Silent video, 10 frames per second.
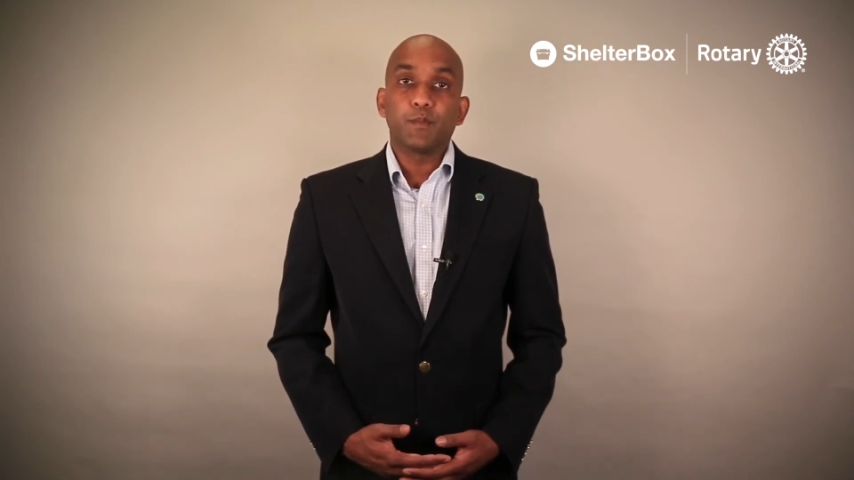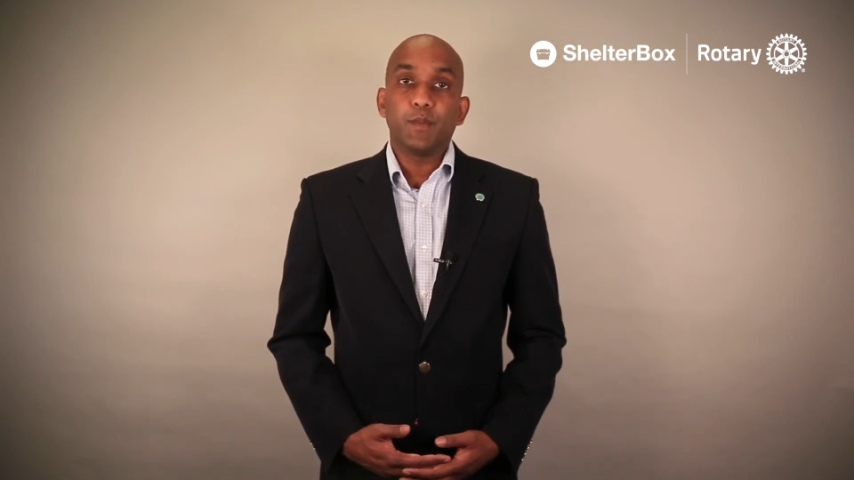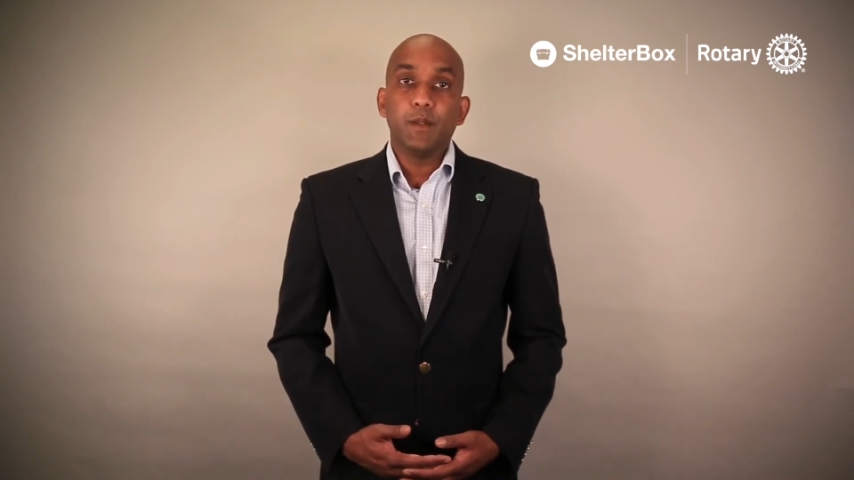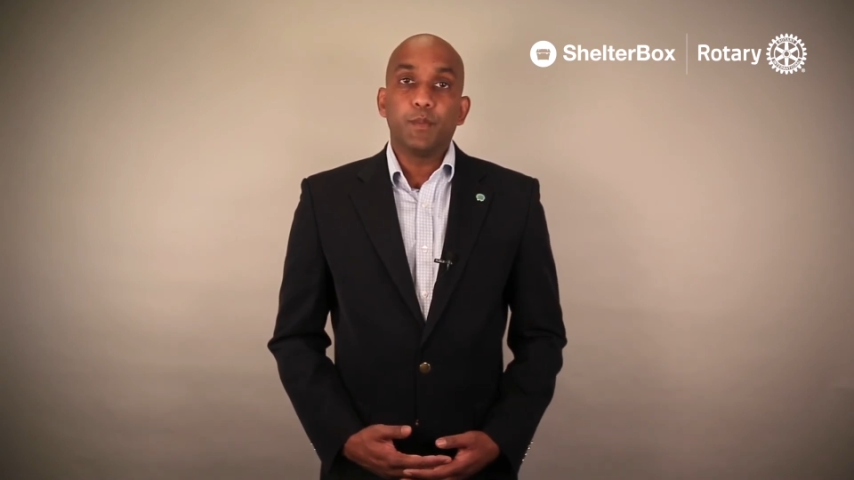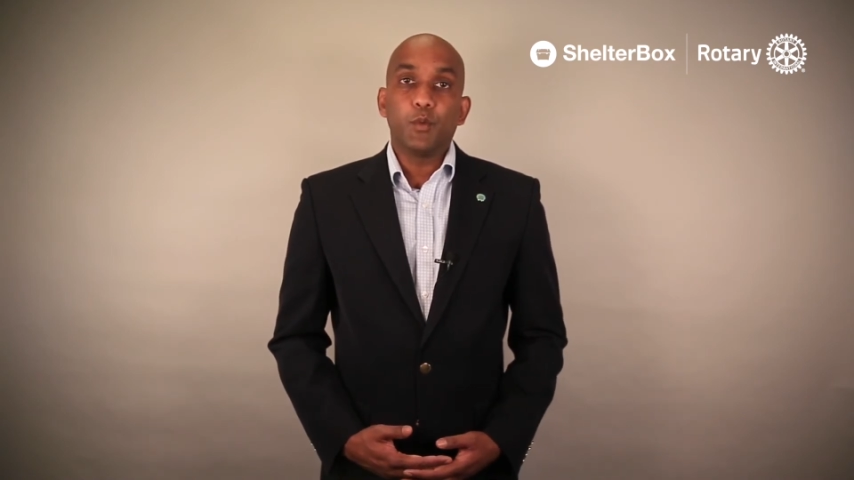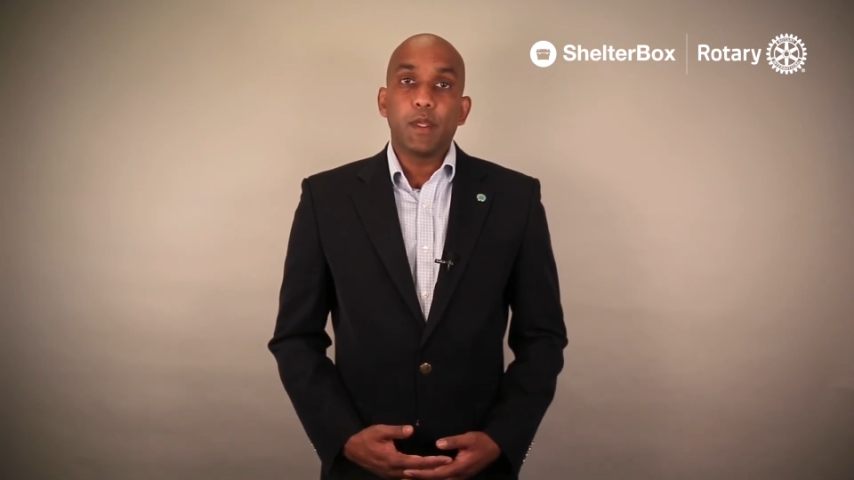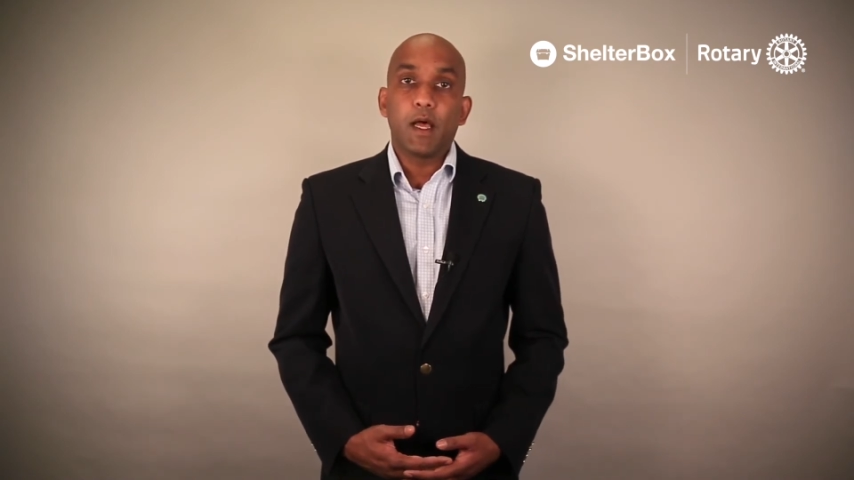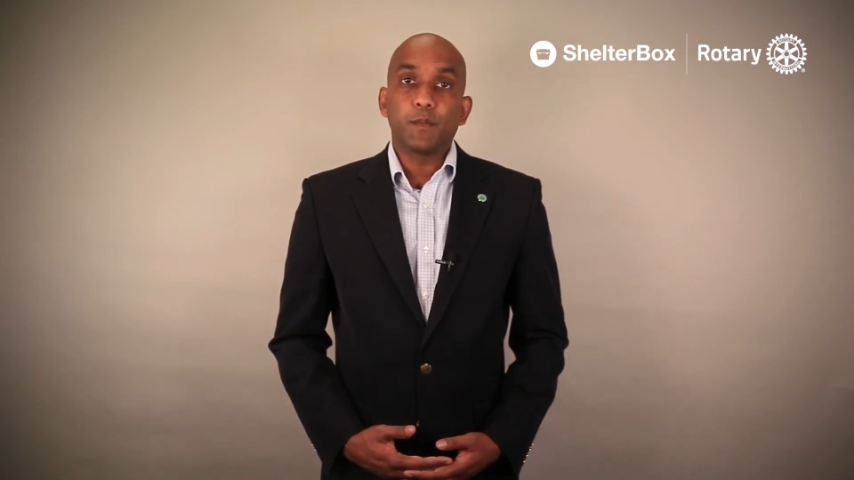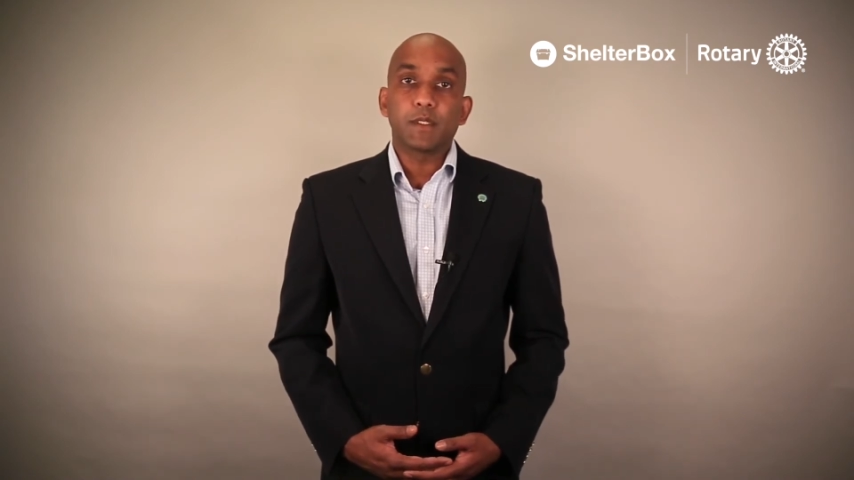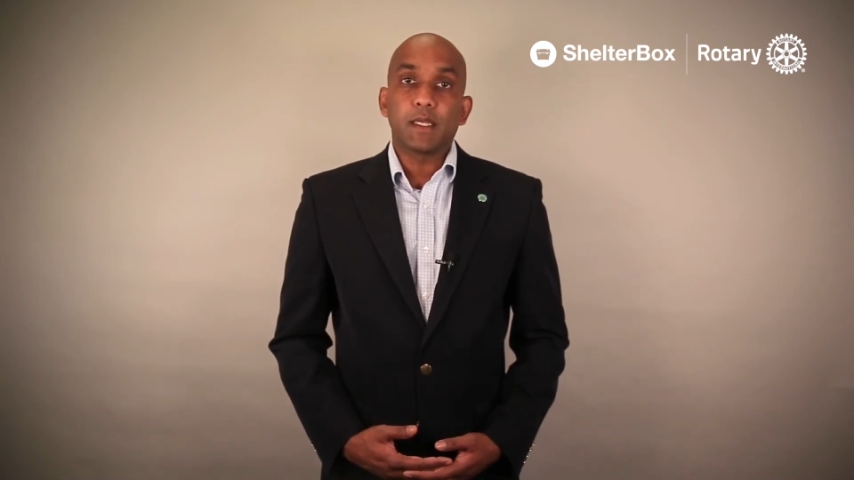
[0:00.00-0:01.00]
people we
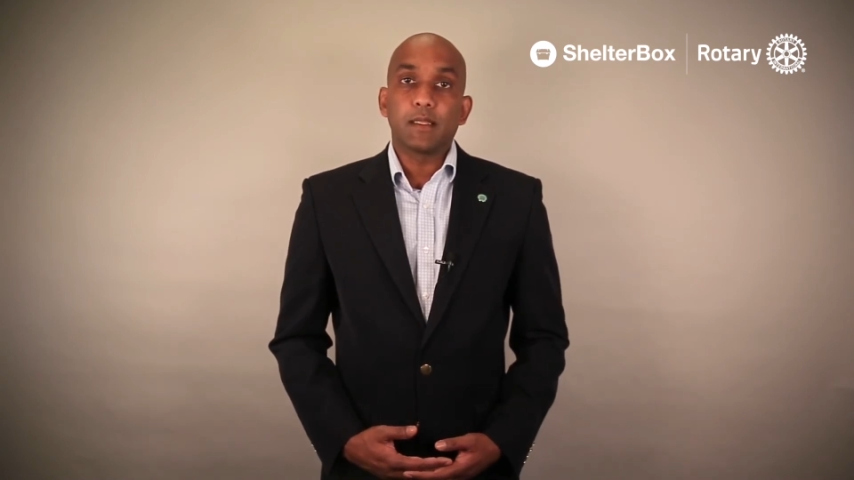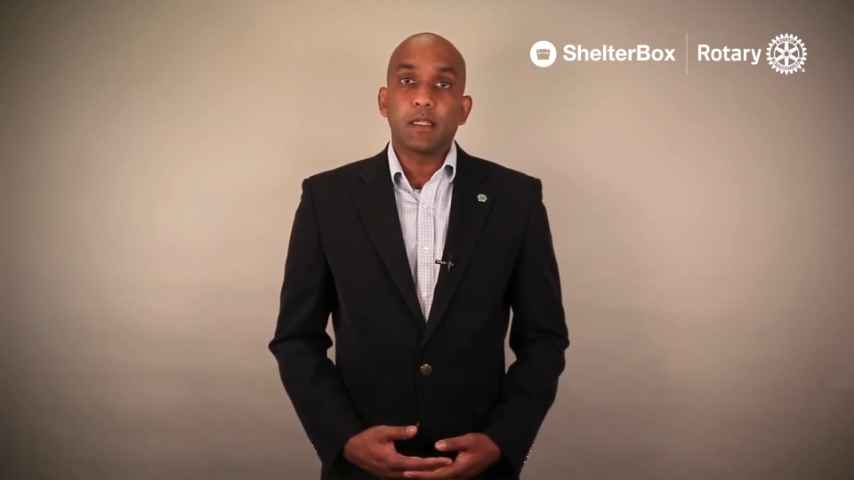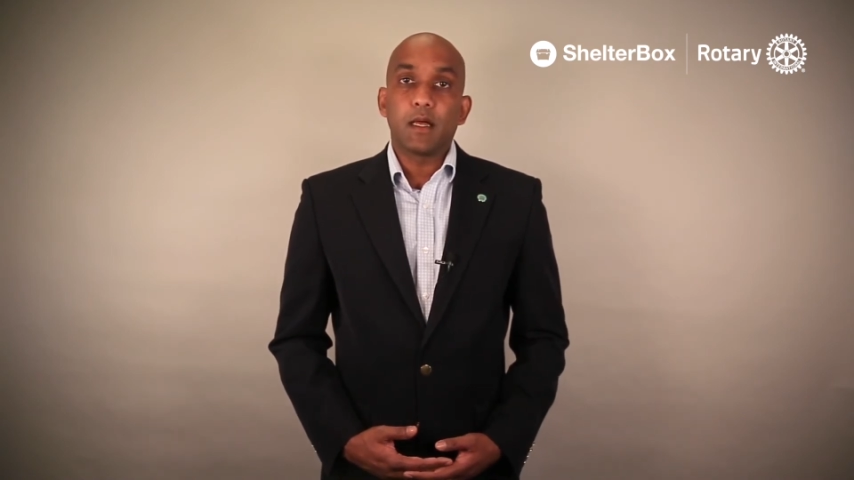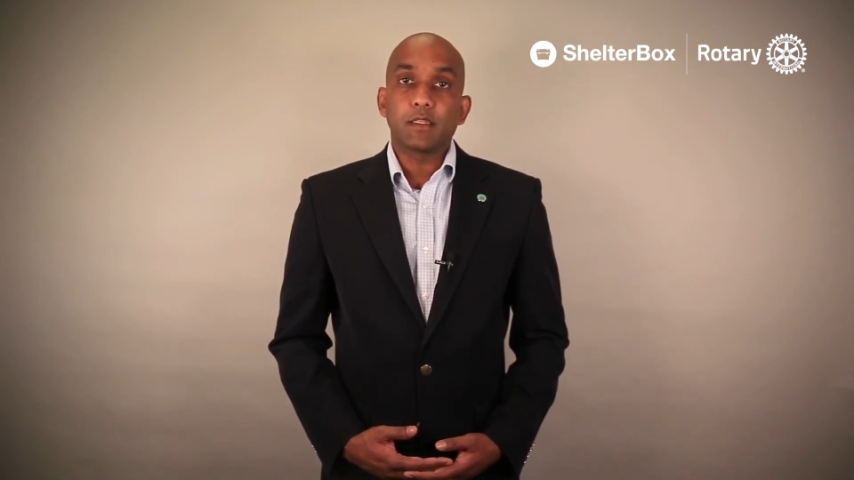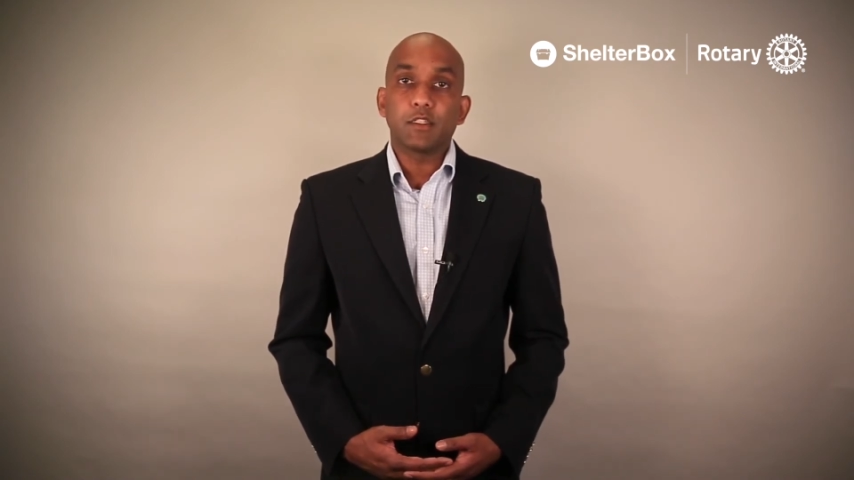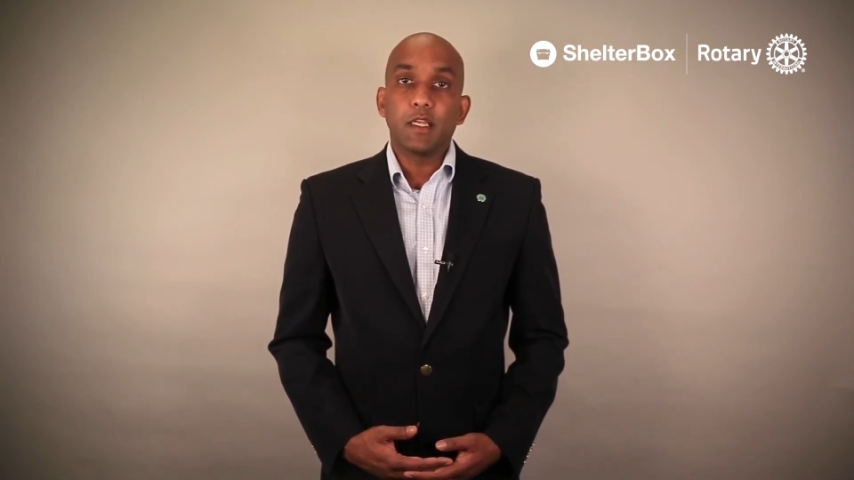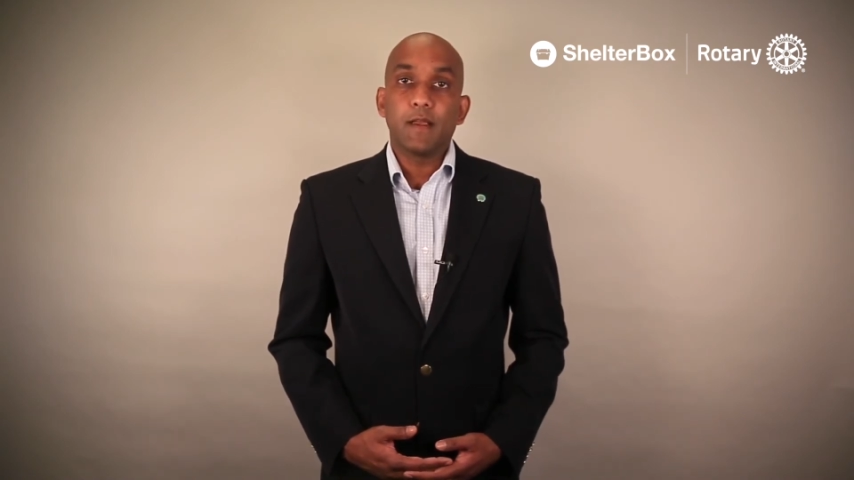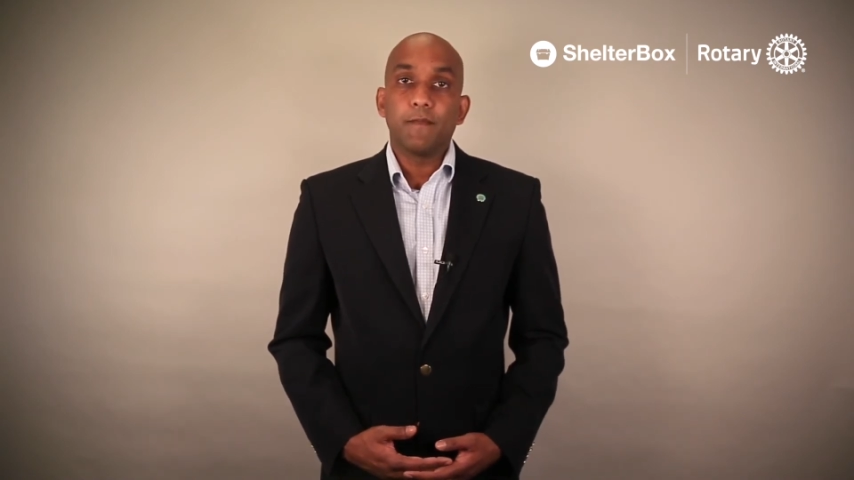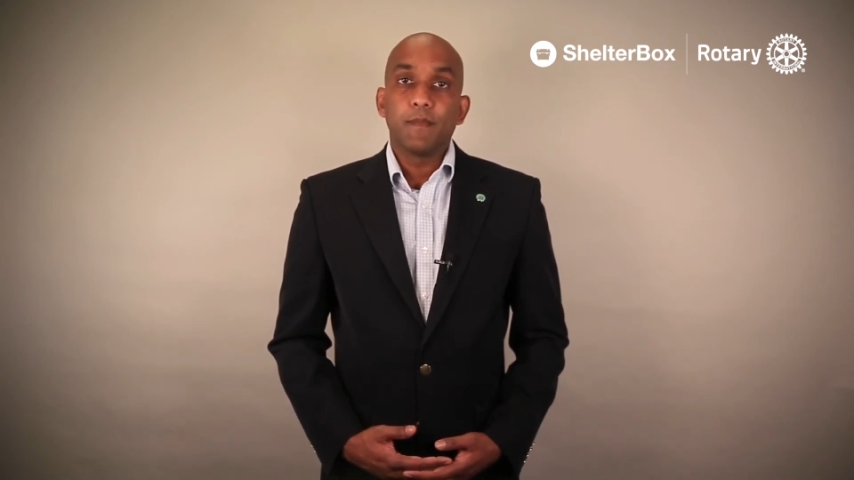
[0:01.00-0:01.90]
helped together last year.